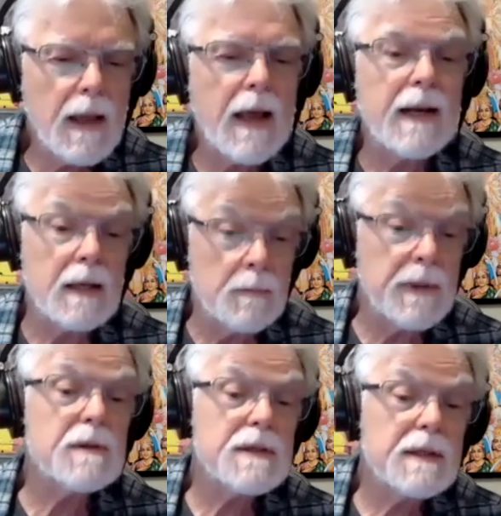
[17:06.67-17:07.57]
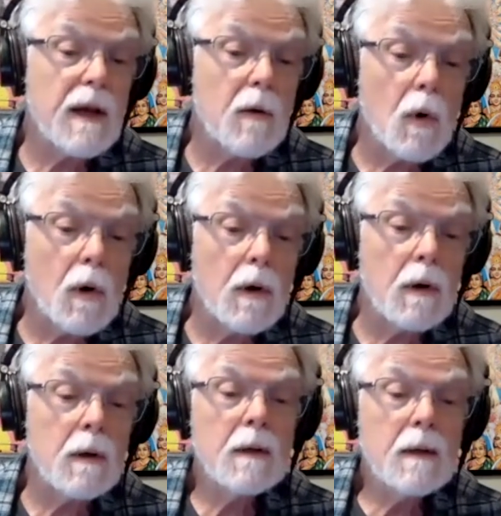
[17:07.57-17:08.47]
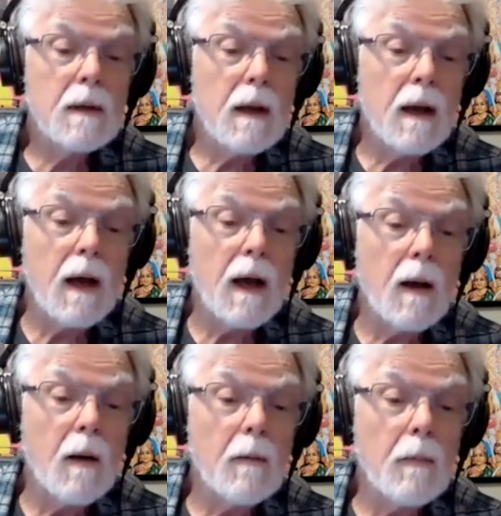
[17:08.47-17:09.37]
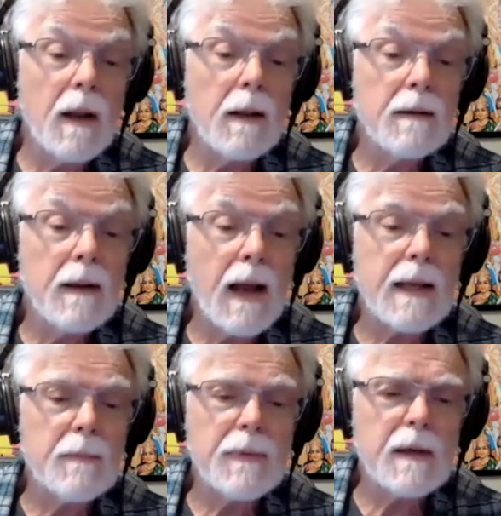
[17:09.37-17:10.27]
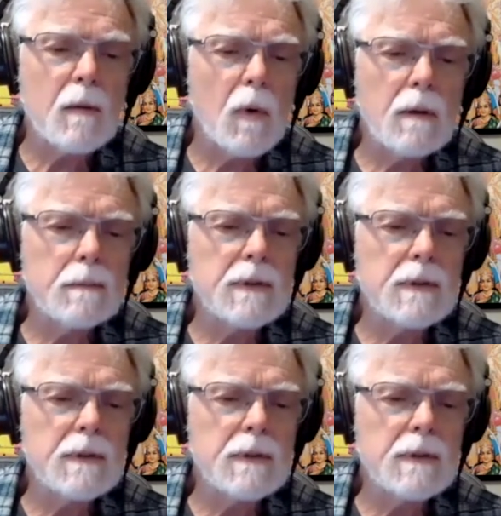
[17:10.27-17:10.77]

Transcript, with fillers: And it appears that they were, but I kept thinking, well,